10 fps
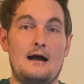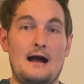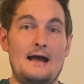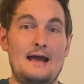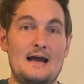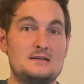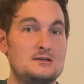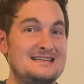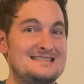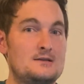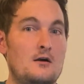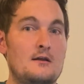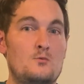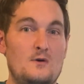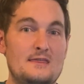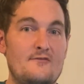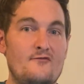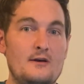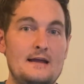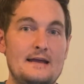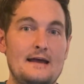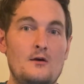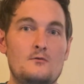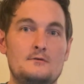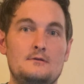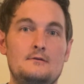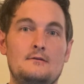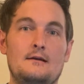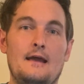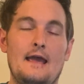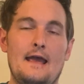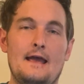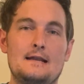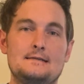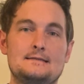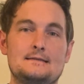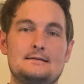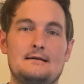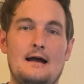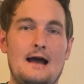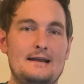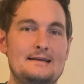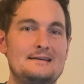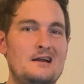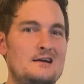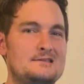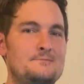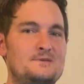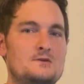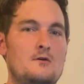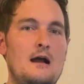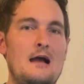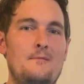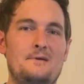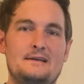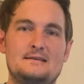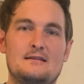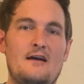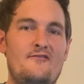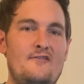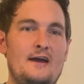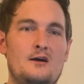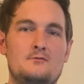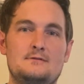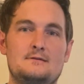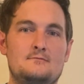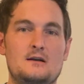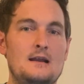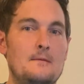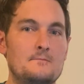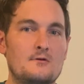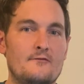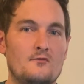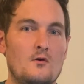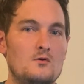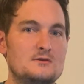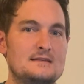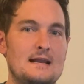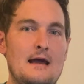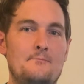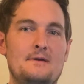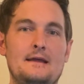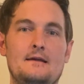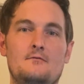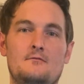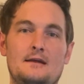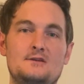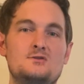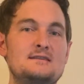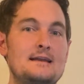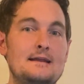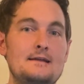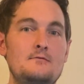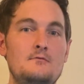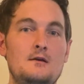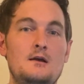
I actually started with a free account, and I did not subscribe until I found a number of roles that I'd be interested in.